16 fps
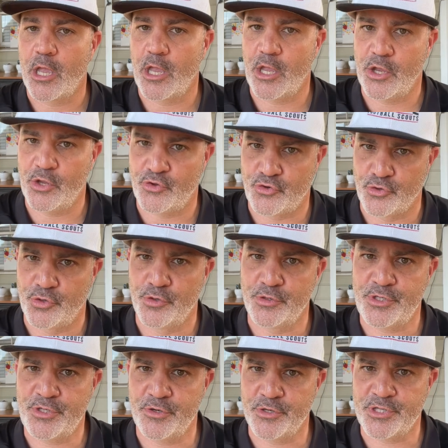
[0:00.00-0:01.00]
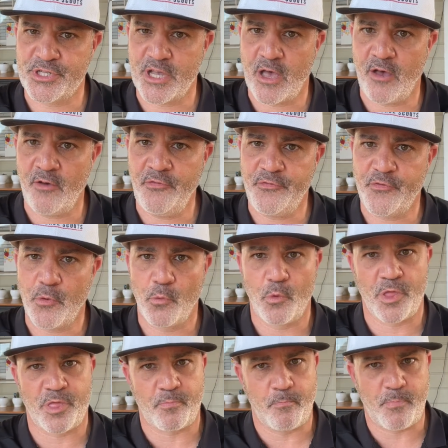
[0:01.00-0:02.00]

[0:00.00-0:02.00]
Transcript: Introduce yourself with